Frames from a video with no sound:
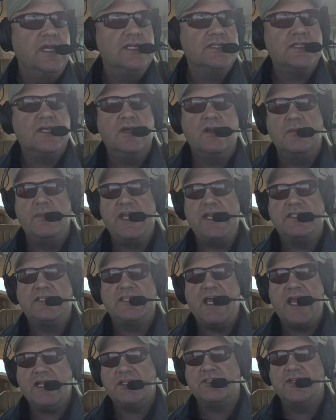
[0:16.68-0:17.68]
It's going to be
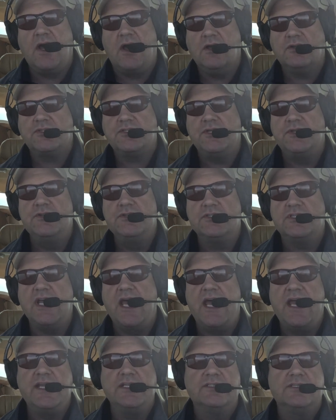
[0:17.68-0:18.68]
Tech Talk
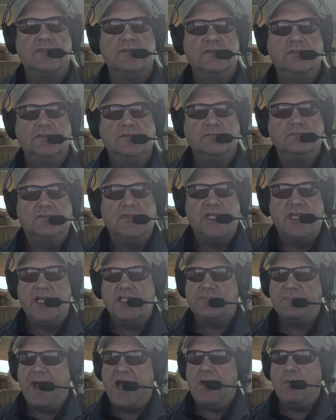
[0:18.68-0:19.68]
Tuesdays.
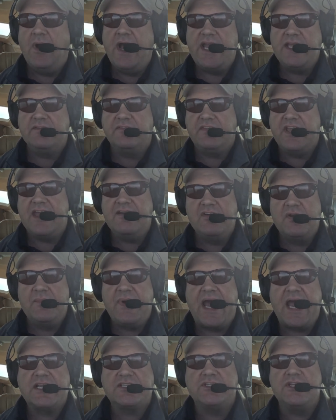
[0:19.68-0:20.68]
It's my way of giving
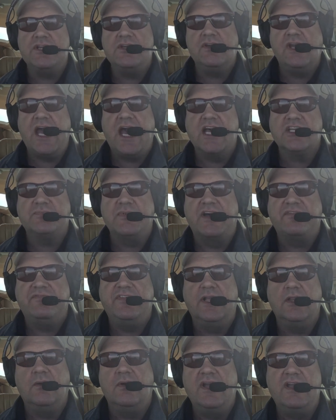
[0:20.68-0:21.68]
back to you guys, my
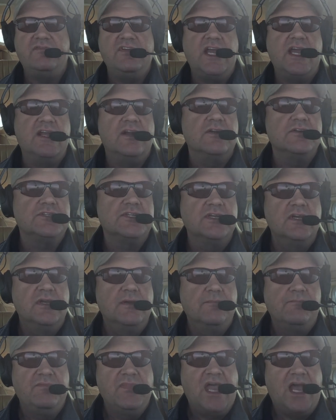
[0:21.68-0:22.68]
fellow aviators.
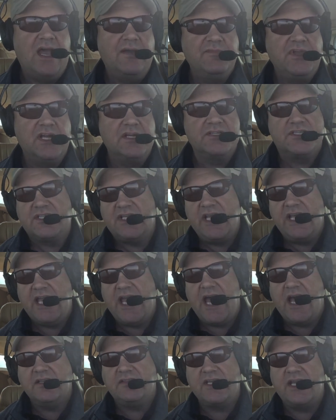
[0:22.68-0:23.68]
I'm going to seek
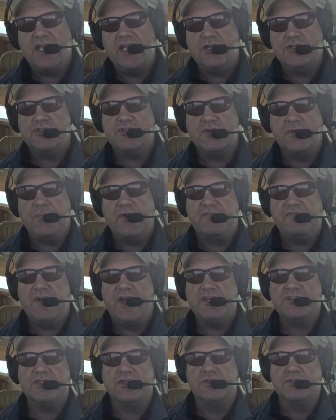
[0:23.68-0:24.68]
out the industry
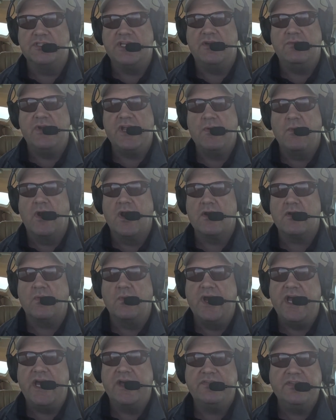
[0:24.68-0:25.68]
professionals that we work
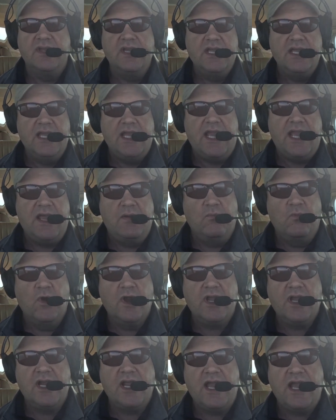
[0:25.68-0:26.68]
with, and
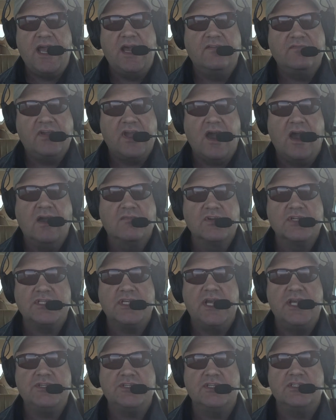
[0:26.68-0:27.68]
we're going to have
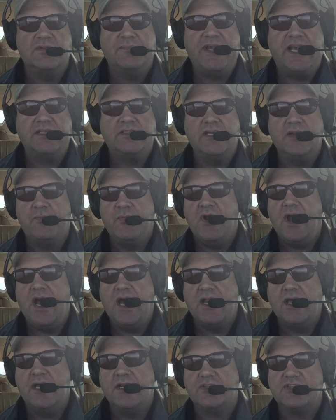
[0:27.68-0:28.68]
conversations about their
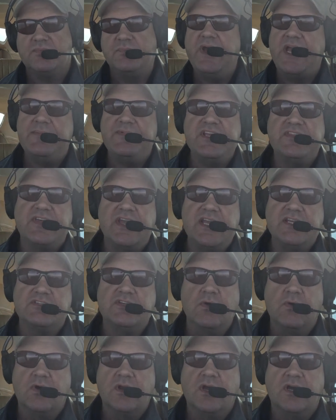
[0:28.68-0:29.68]
products, maybe things
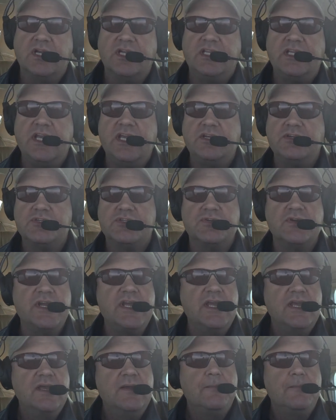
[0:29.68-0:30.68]
going on in the industry,